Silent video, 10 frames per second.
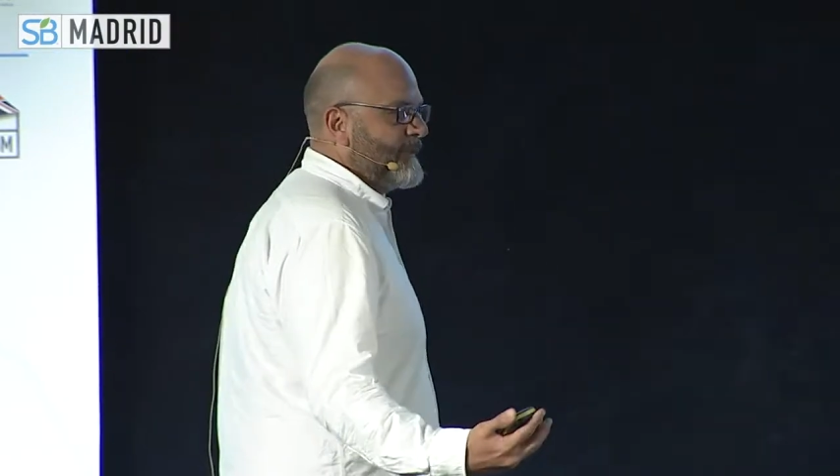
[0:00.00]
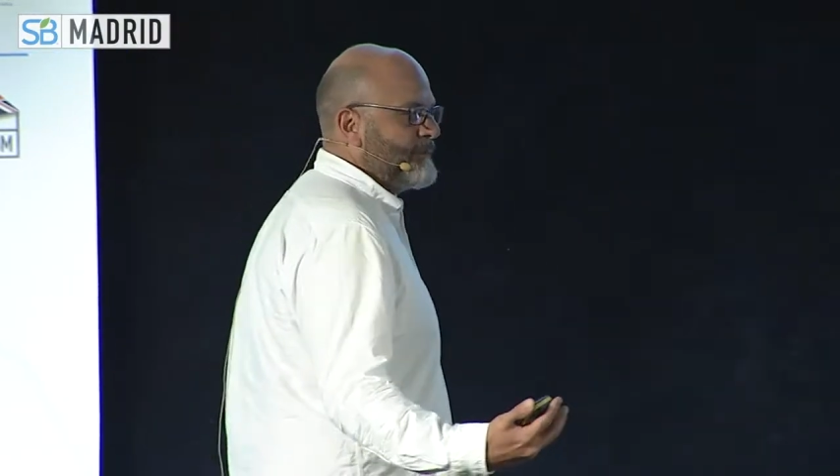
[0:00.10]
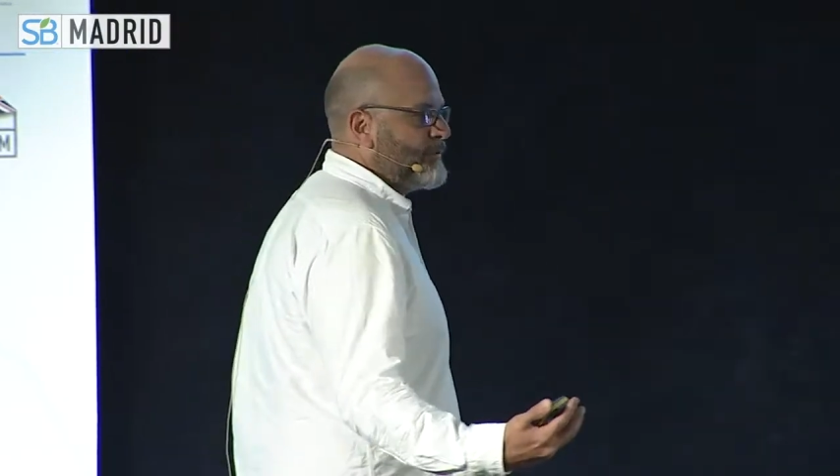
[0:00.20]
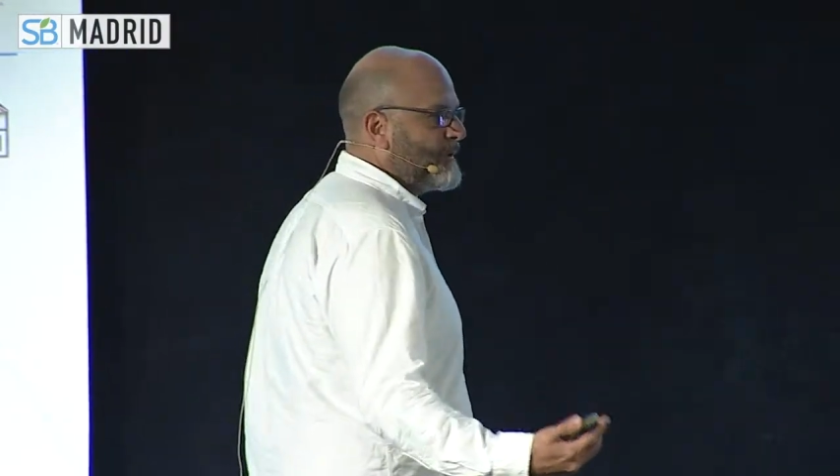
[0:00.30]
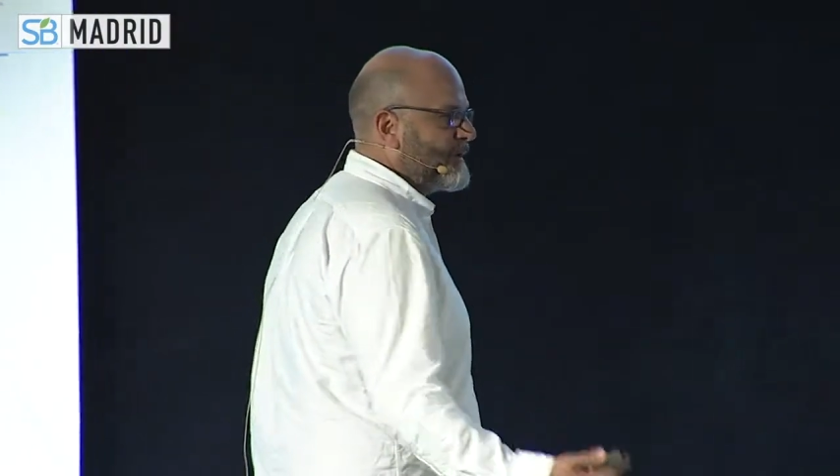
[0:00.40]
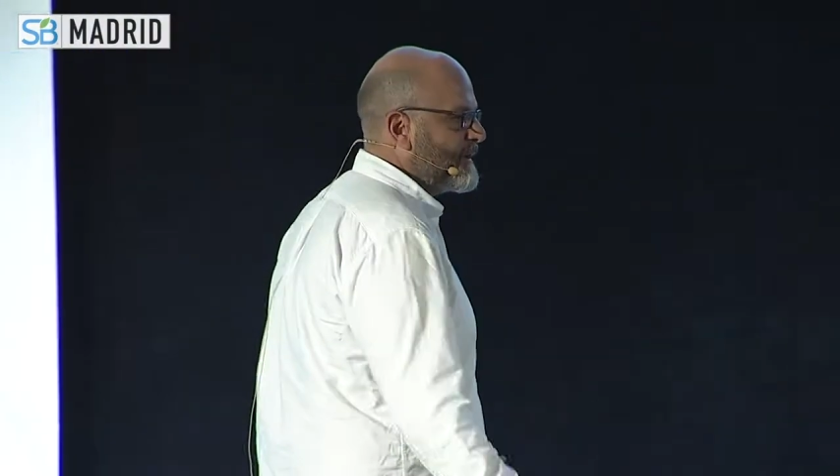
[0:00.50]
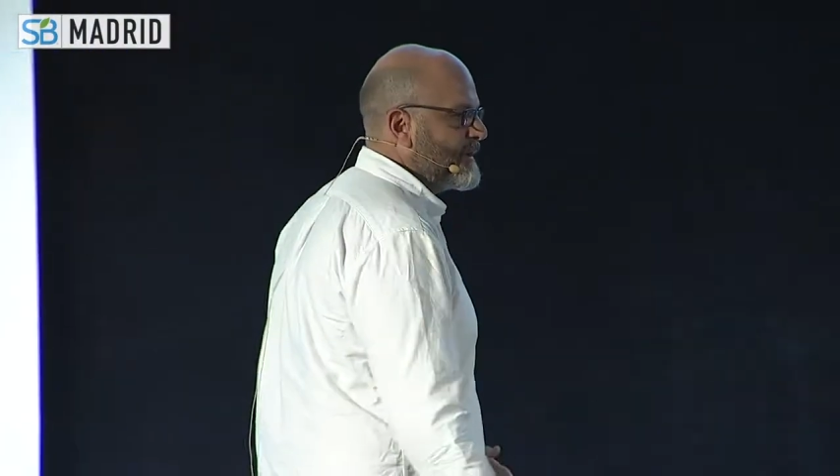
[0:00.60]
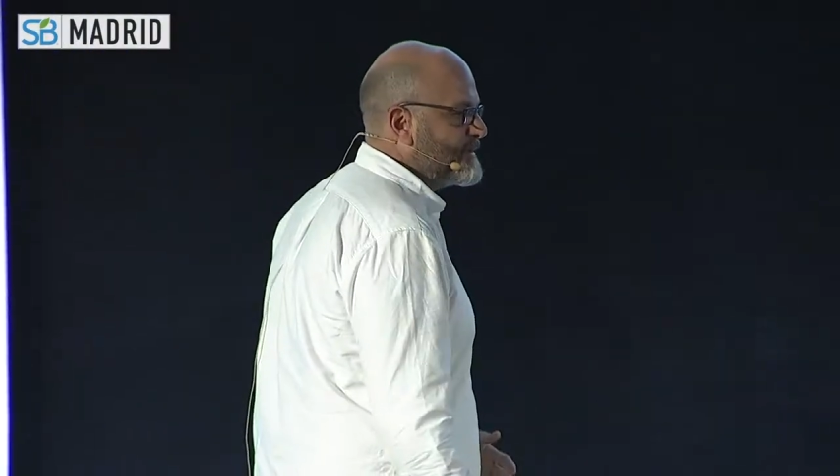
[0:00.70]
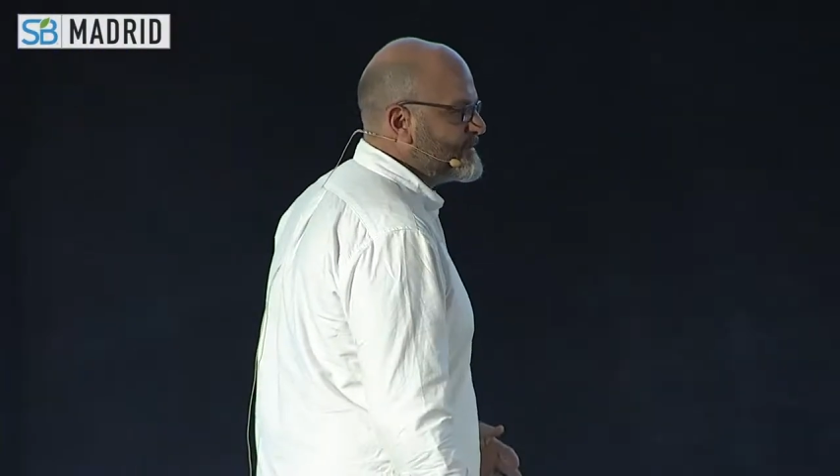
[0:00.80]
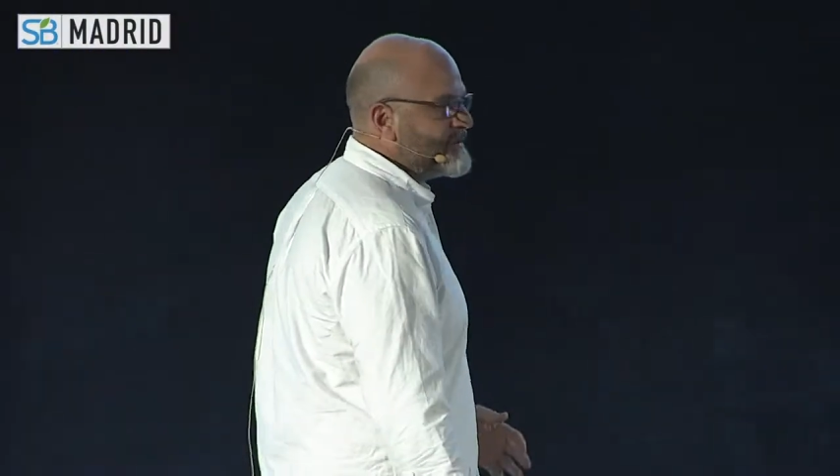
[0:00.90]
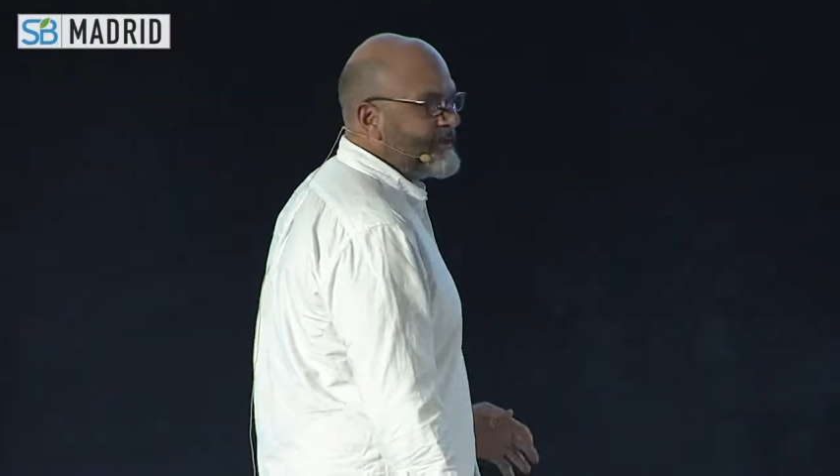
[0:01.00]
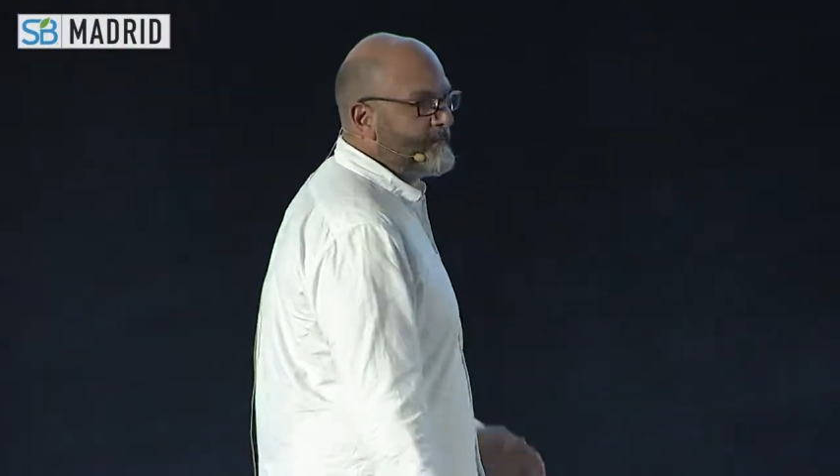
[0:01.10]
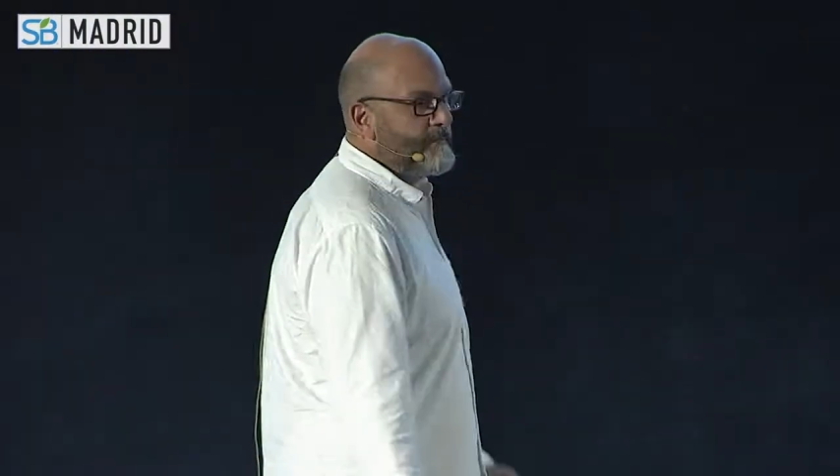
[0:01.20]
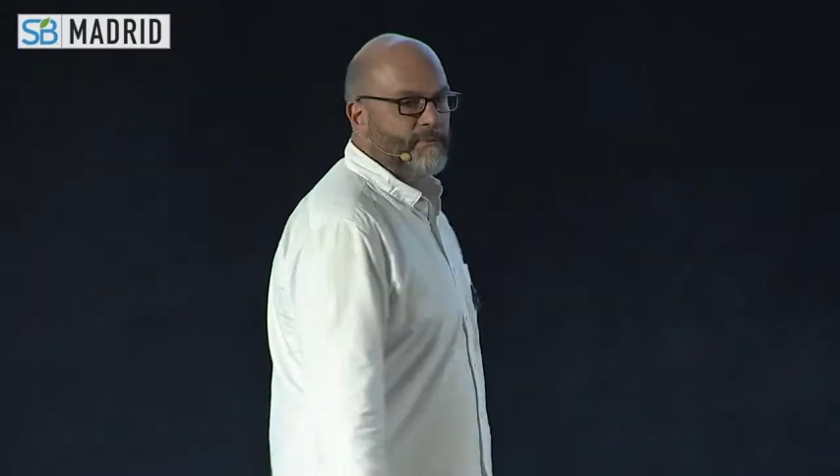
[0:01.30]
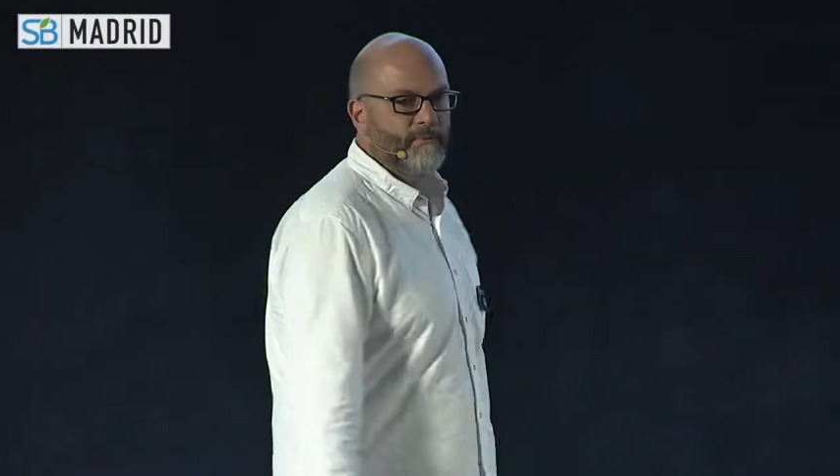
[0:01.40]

product that goes thump,